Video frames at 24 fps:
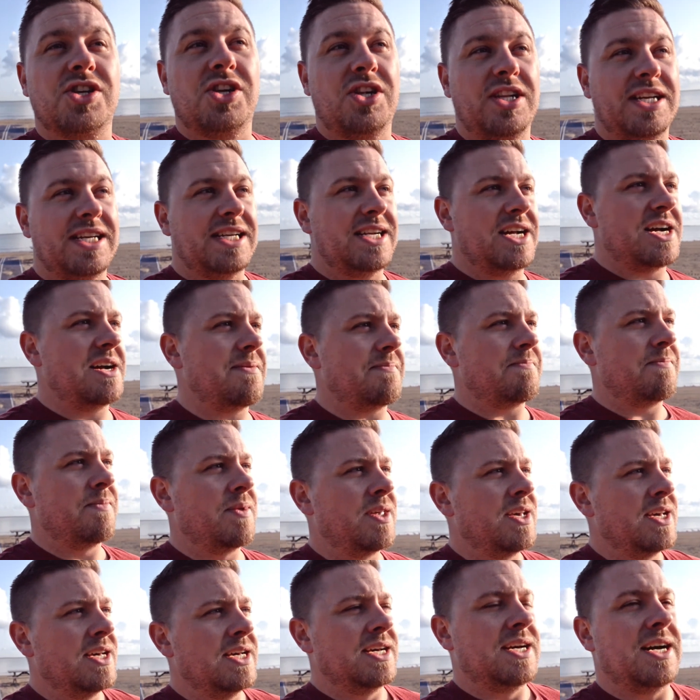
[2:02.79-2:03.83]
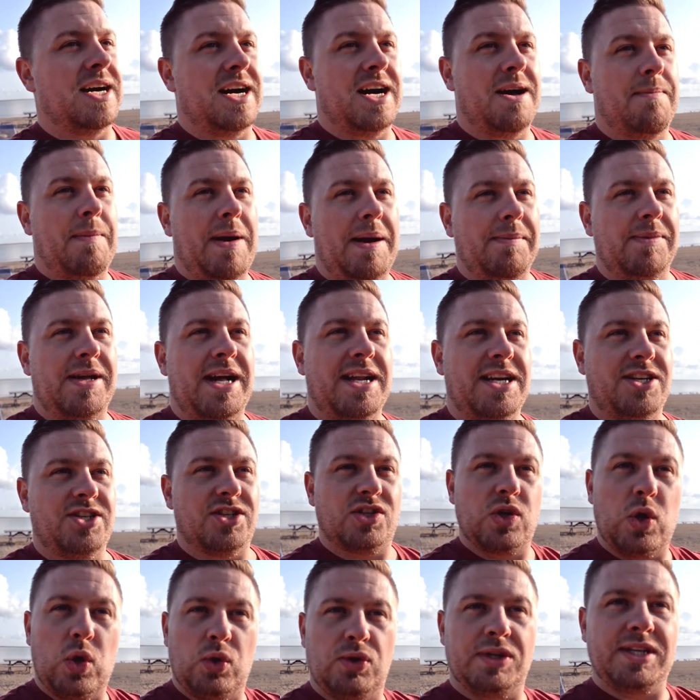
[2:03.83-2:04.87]
clean up. Um, I'm kind of
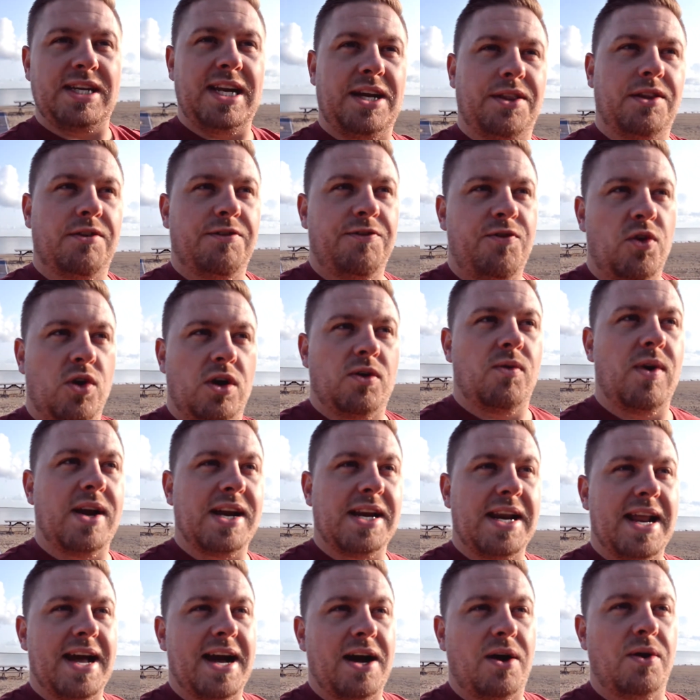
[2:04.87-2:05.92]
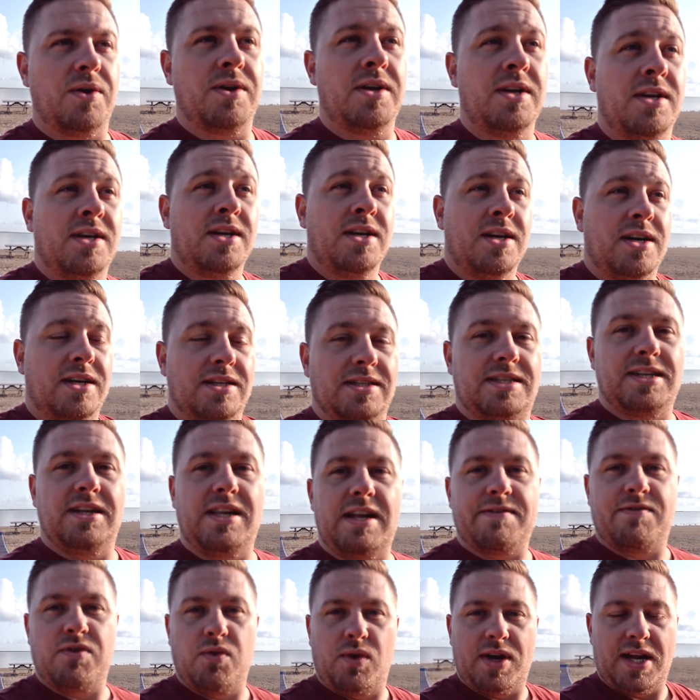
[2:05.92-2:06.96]
just holding down the fort right now until
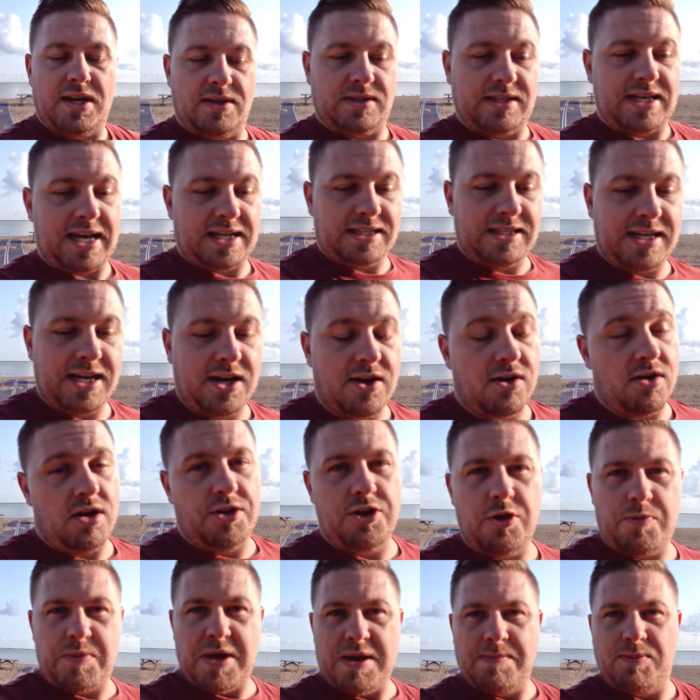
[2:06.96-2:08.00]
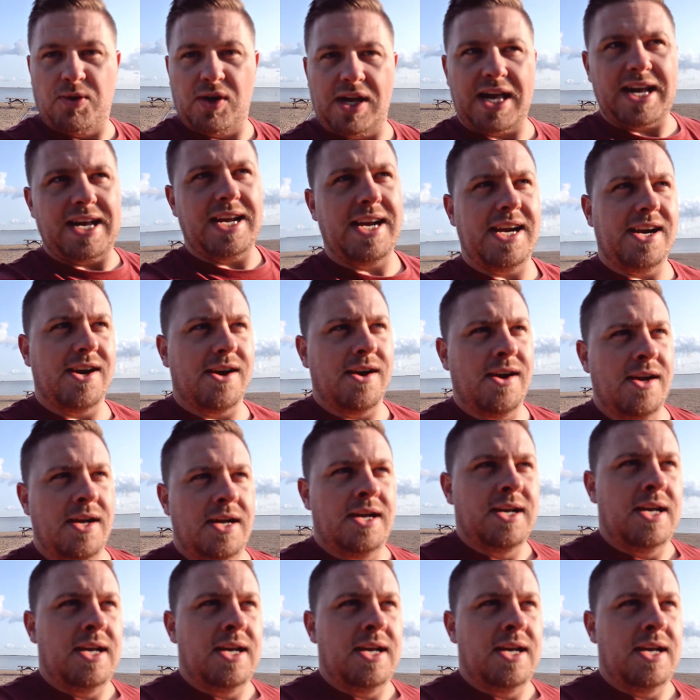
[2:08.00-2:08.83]
everyone else gets here, other people get here.